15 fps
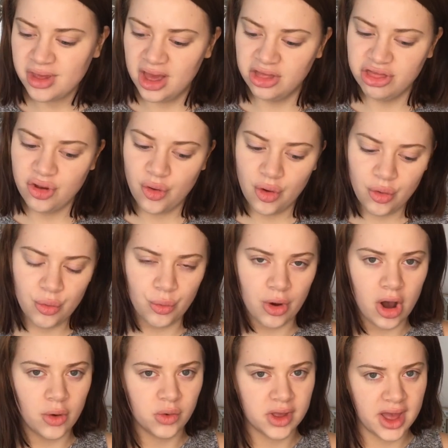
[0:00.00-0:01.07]
I thought, oh,
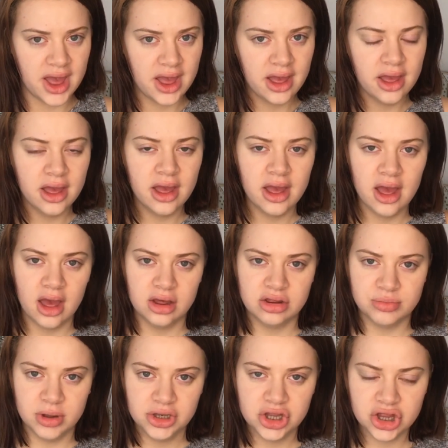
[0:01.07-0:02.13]
I'll get as
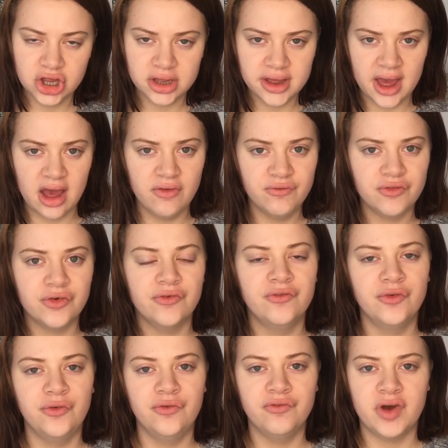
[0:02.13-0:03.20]
much as I can for a
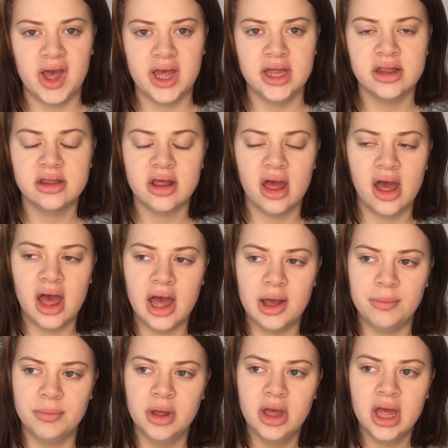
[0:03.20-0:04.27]
full face.
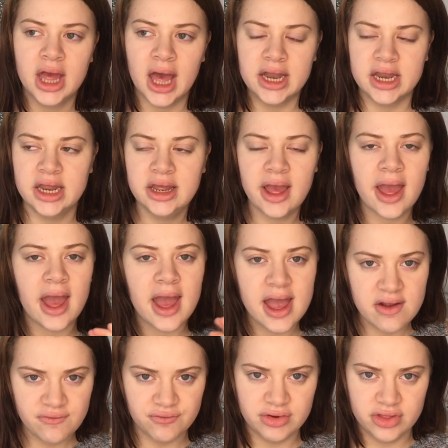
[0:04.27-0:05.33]
I didn't get
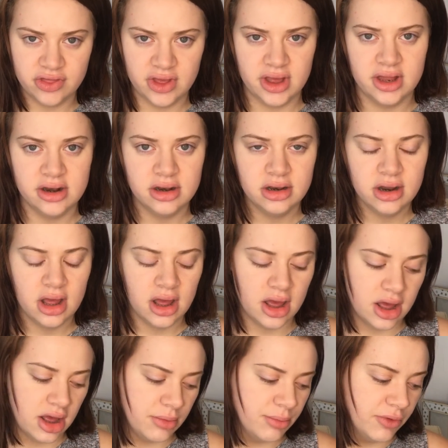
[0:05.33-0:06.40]
everything
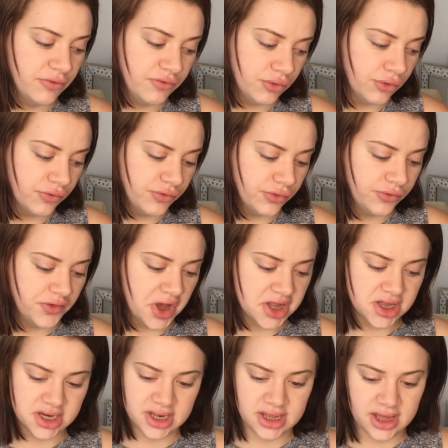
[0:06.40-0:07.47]
for a full
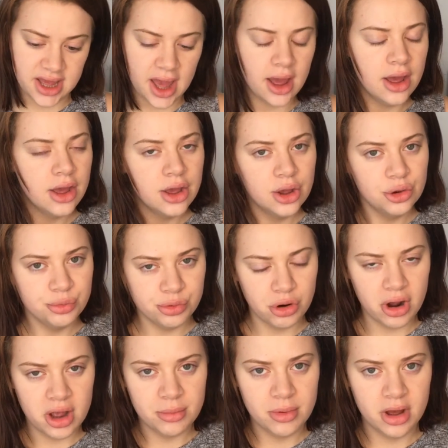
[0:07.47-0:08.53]
face. I didn't get
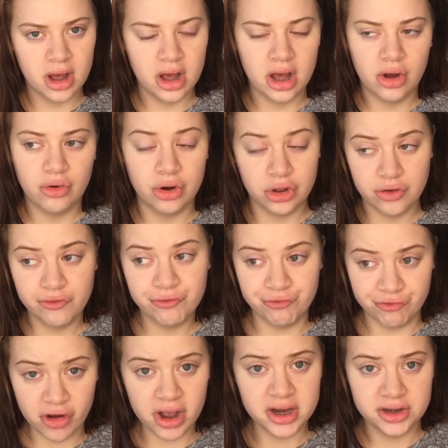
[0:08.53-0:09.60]
primer, or I couldn't
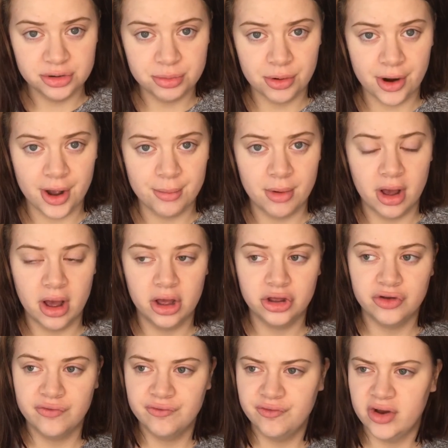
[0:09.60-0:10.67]
find primer. I
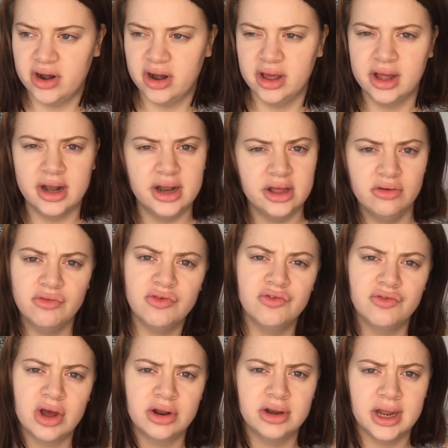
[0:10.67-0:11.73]
couldn't find like a liquid
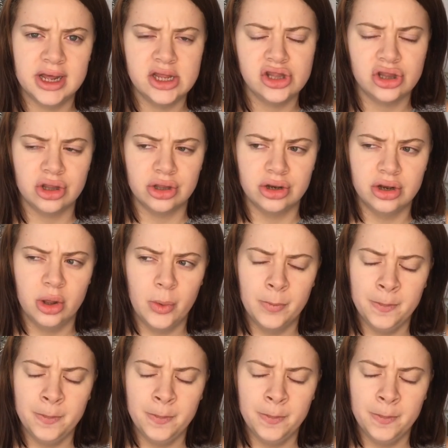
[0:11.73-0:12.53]
foundation